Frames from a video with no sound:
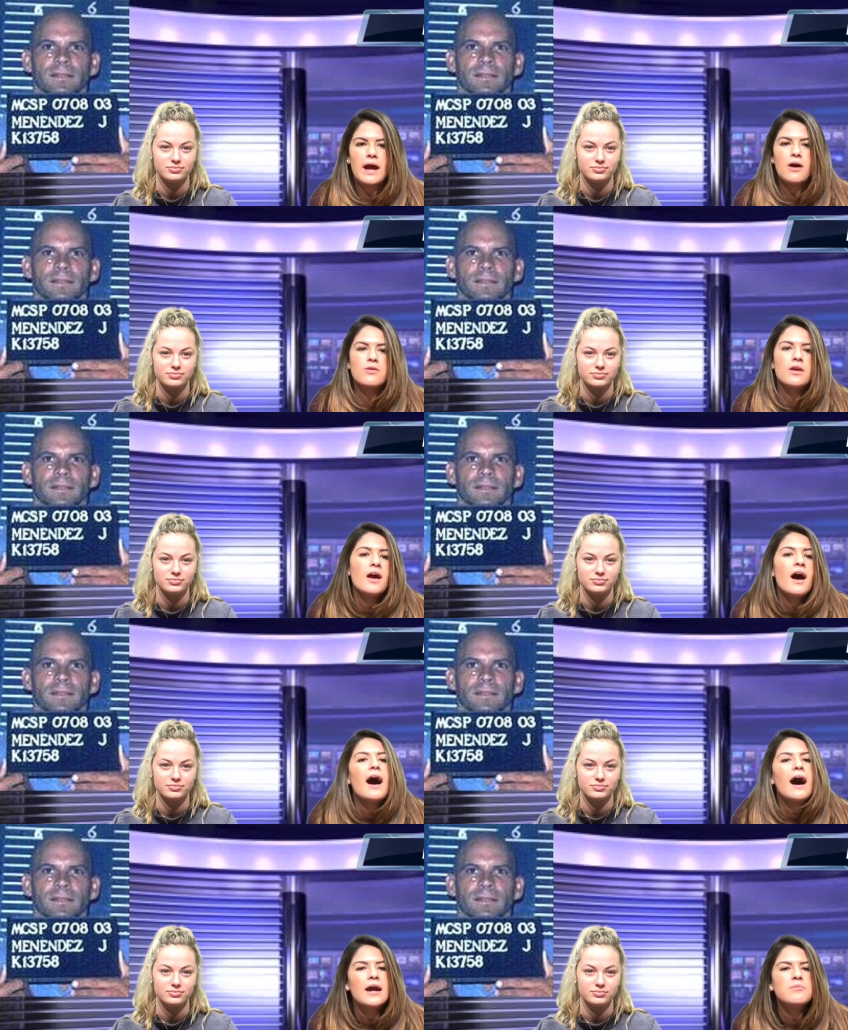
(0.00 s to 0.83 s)
Speaker 1: out.
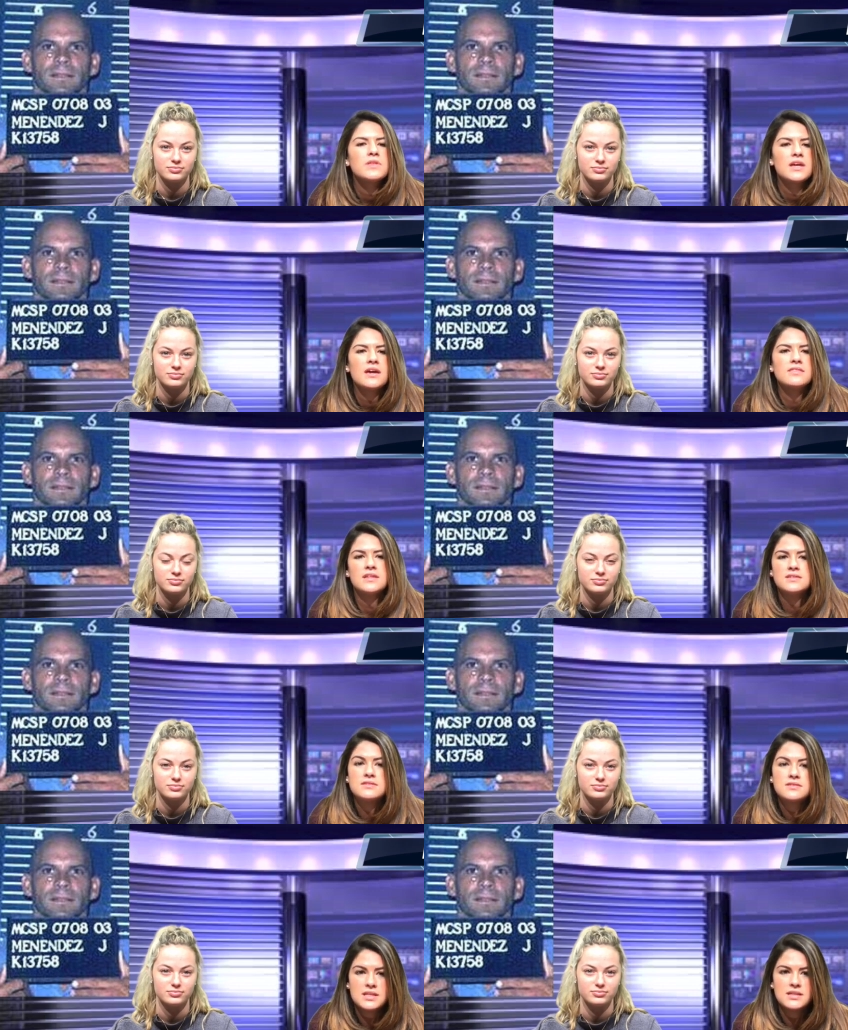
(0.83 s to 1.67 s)
I'm the kid
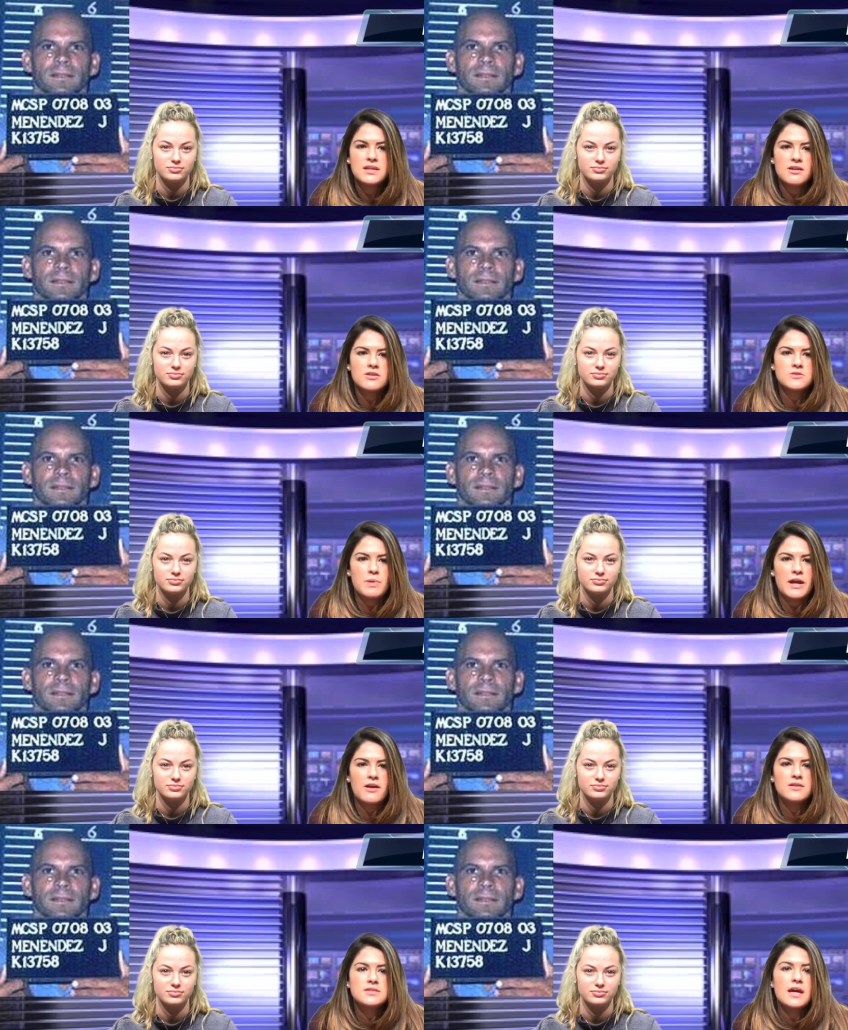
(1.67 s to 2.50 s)
that did kill his
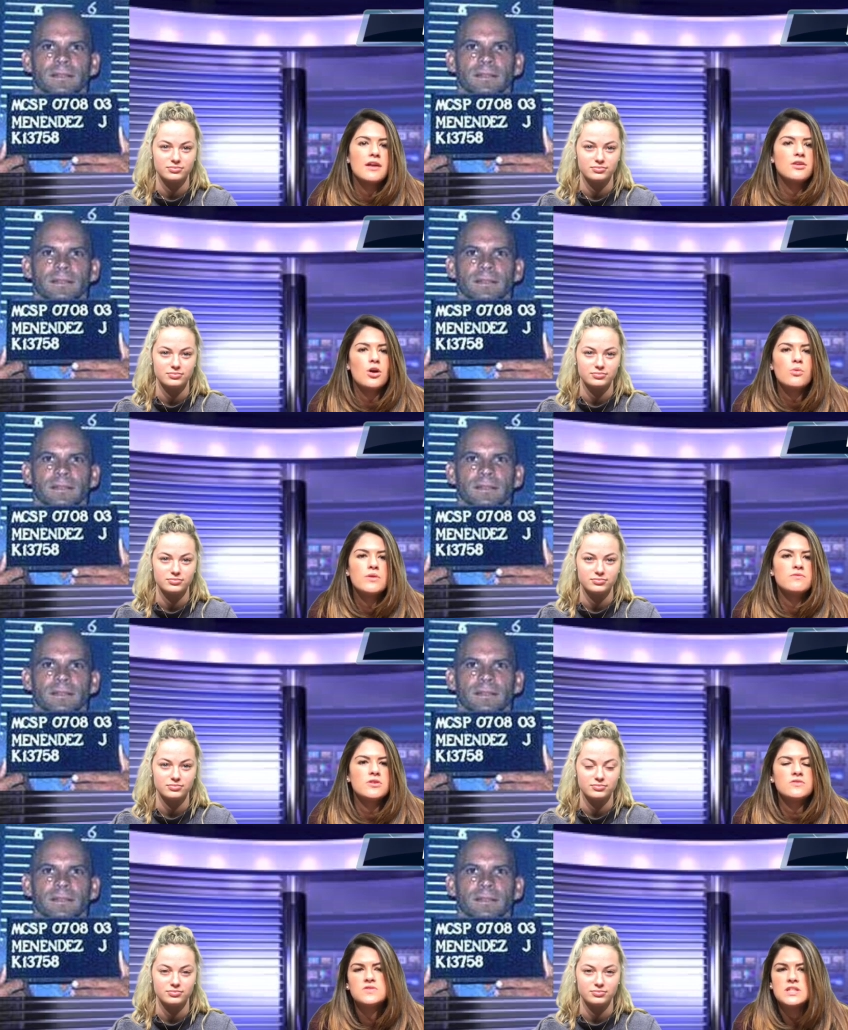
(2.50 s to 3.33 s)
parents, and no
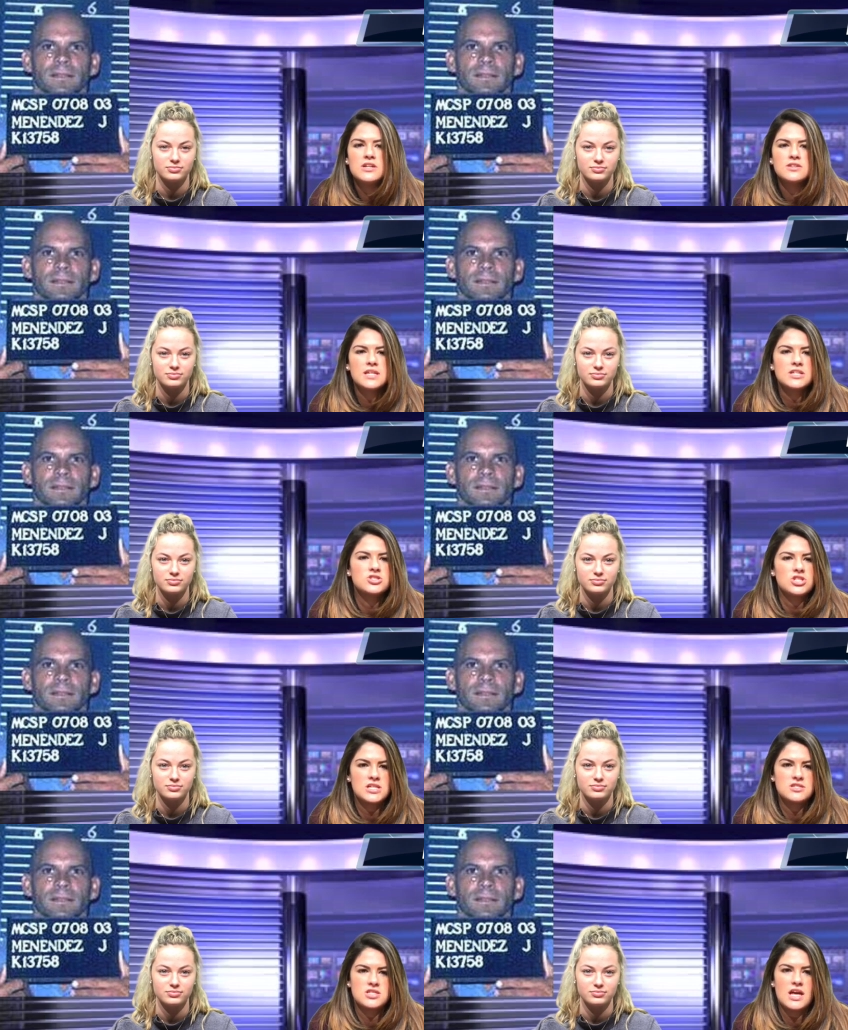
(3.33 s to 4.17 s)
river of tears has
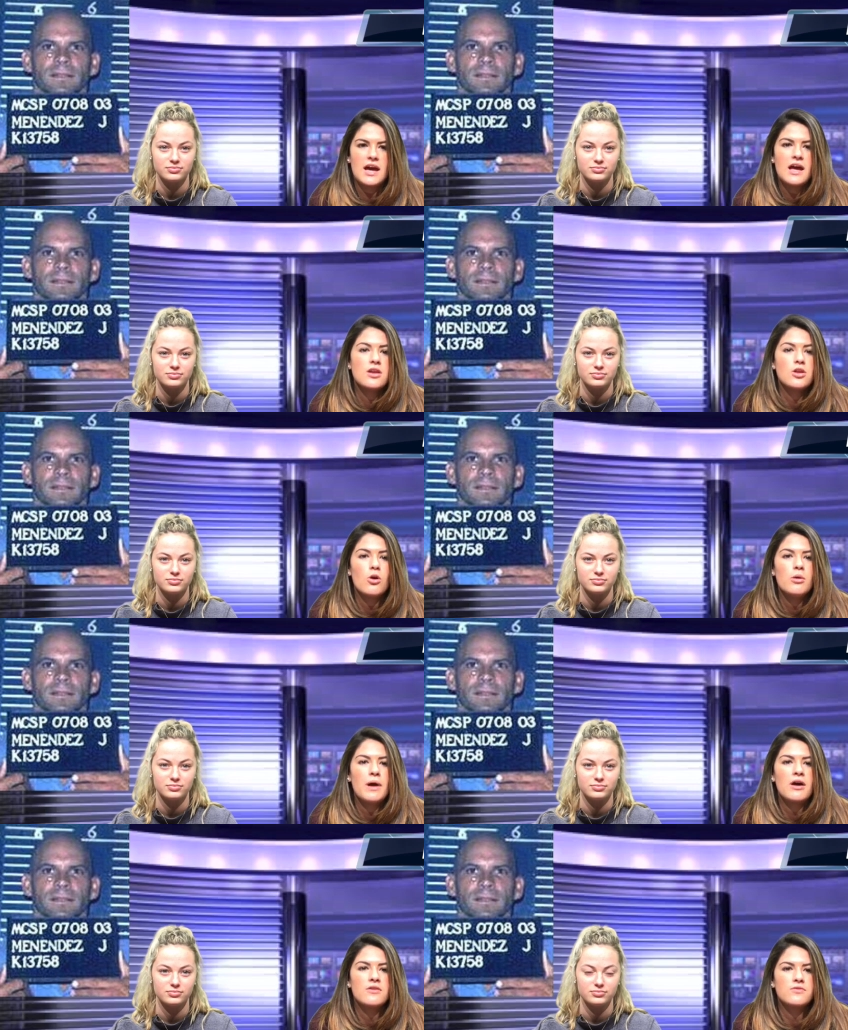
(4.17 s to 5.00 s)
changed that, and no
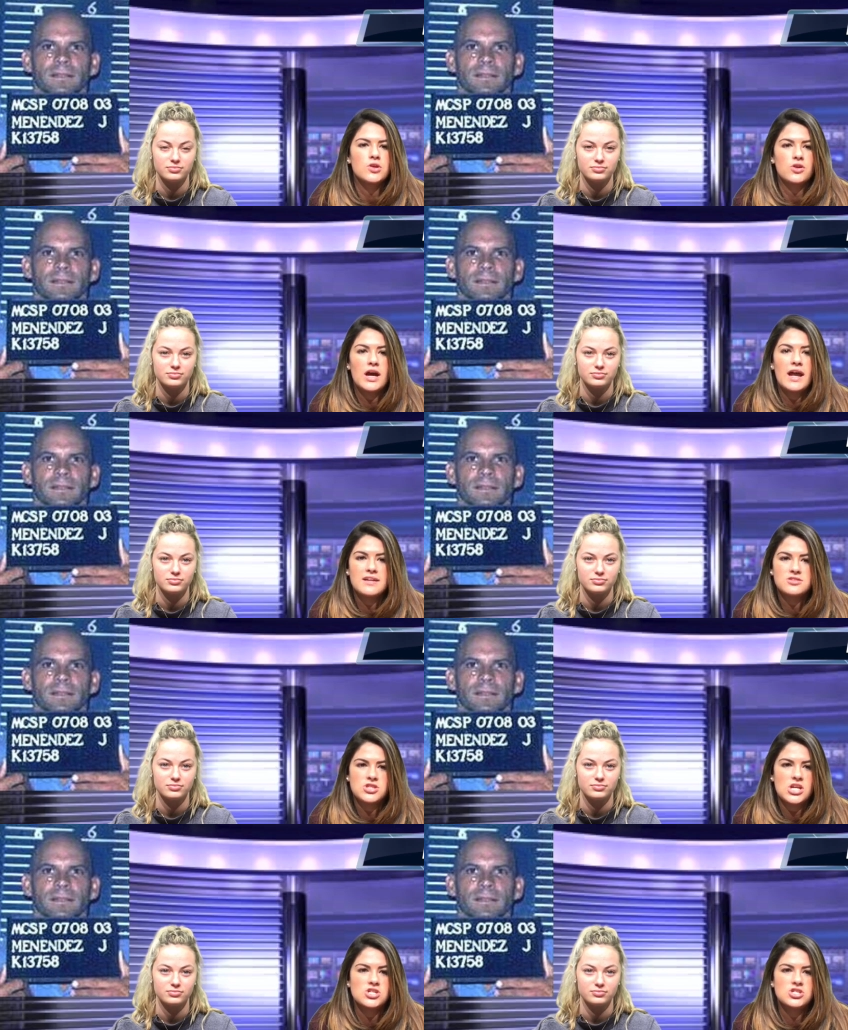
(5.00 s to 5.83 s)
amount of regret
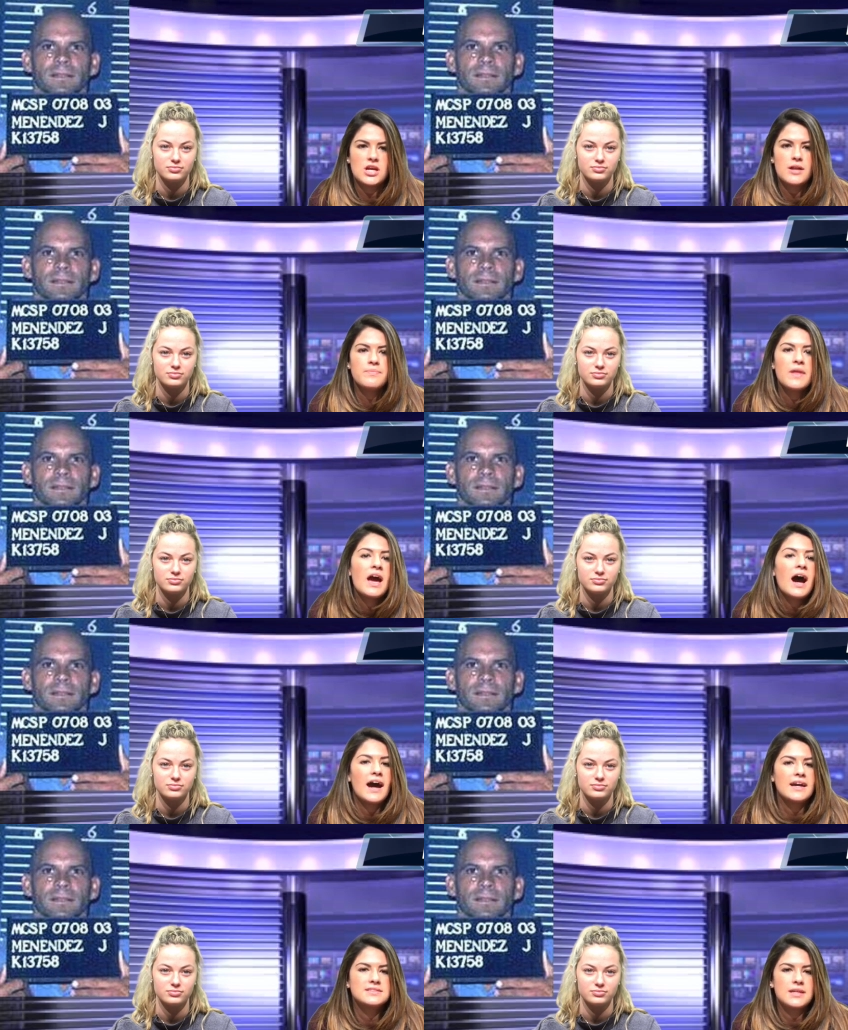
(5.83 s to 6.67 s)
has changed it.
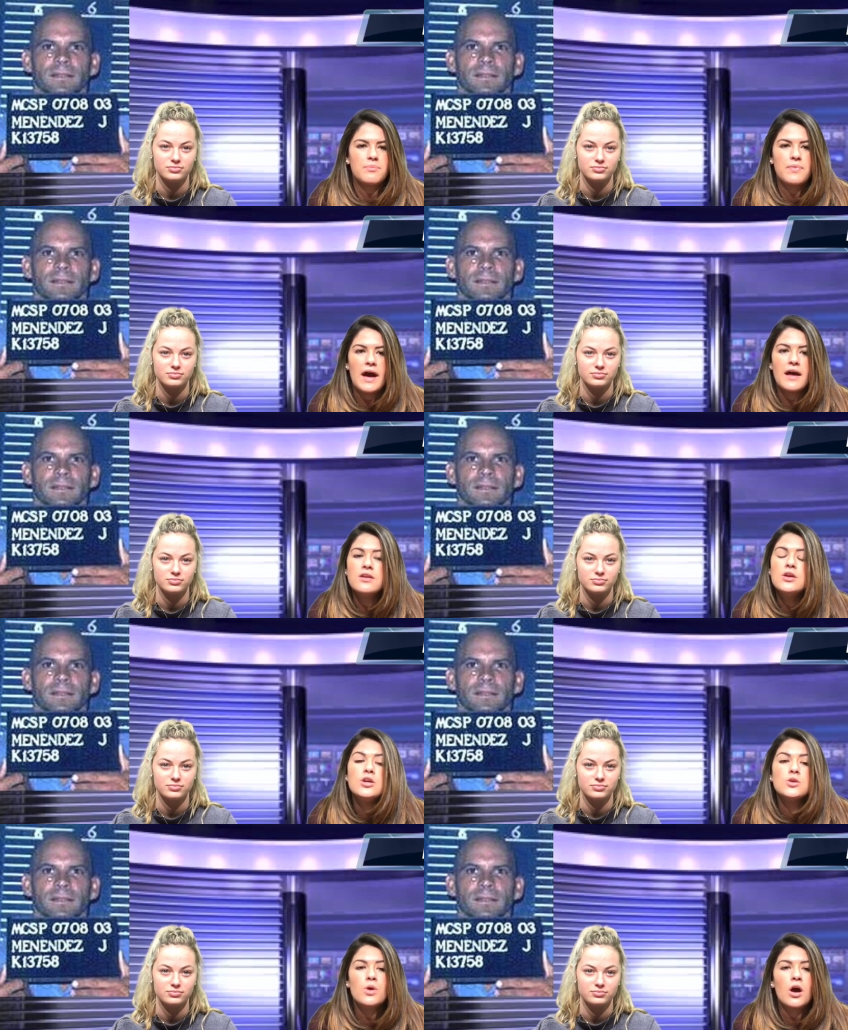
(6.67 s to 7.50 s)
I accept that.
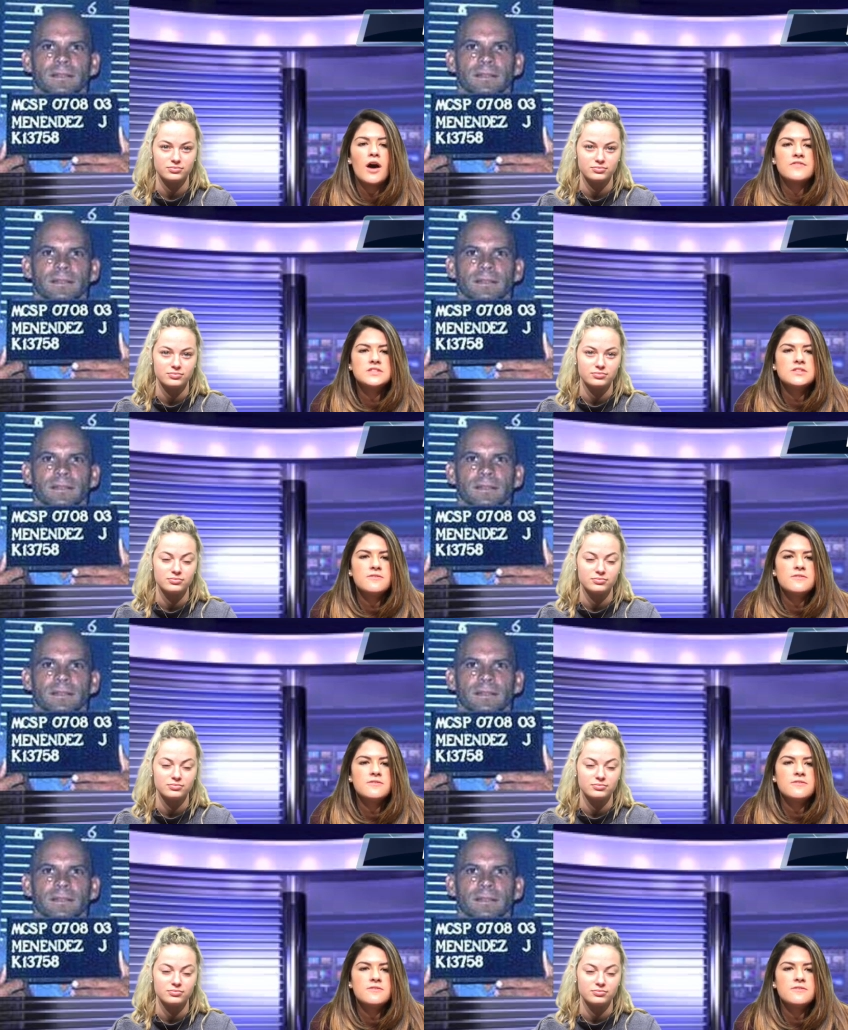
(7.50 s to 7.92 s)
You are often